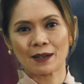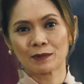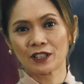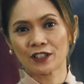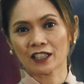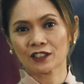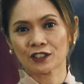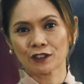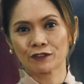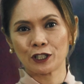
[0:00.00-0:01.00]
I'm the
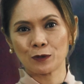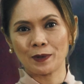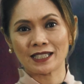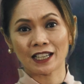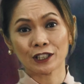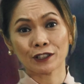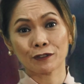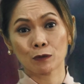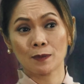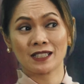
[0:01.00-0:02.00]
director of the UP Center
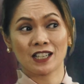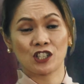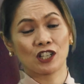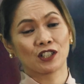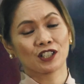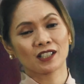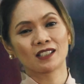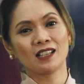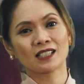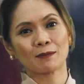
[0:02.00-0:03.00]
for Women's and Gender
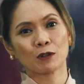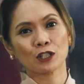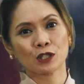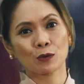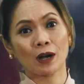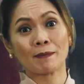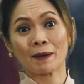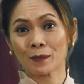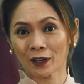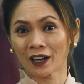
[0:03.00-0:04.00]
Studies. I'm also a
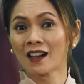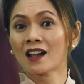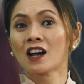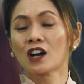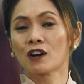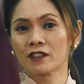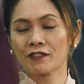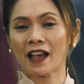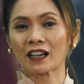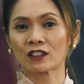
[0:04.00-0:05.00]
member of the
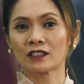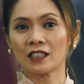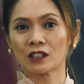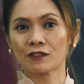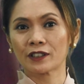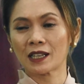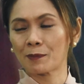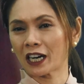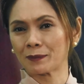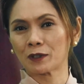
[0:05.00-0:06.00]
faculty of the
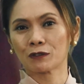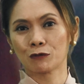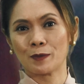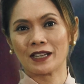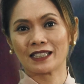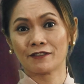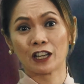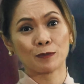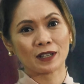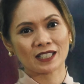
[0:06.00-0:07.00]
Department of Women and
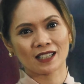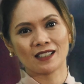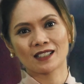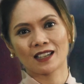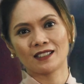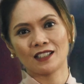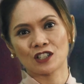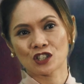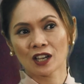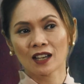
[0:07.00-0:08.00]
Development Studies. I
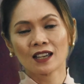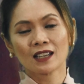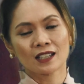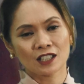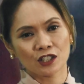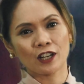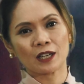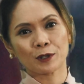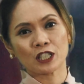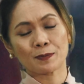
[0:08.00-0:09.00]
teach history
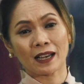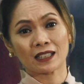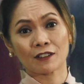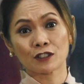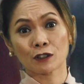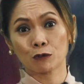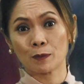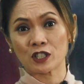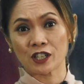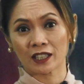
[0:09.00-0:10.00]
and perspectives of
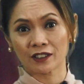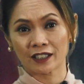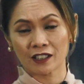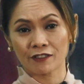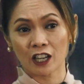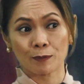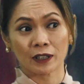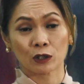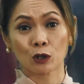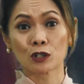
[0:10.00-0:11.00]
women, gender, and
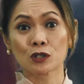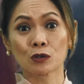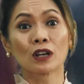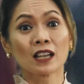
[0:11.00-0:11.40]
development, and also